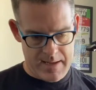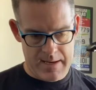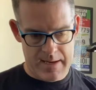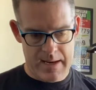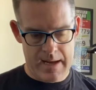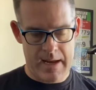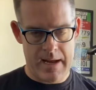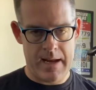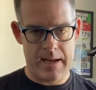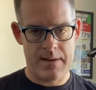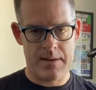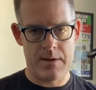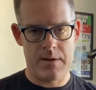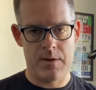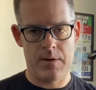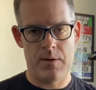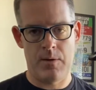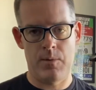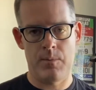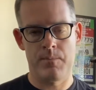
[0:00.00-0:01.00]
add the
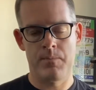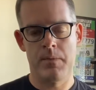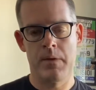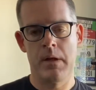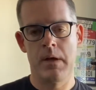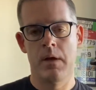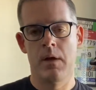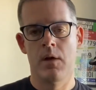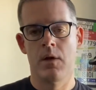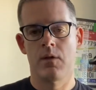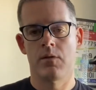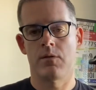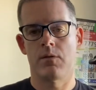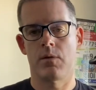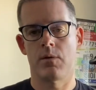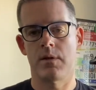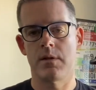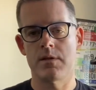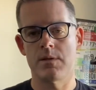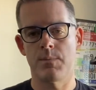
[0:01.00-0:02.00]
note. So
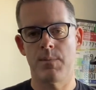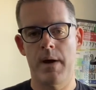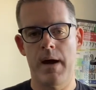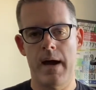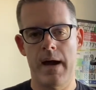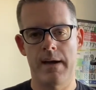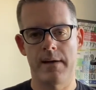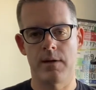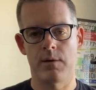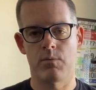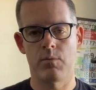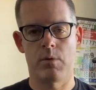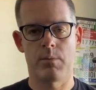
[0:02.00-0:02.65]
this pattern will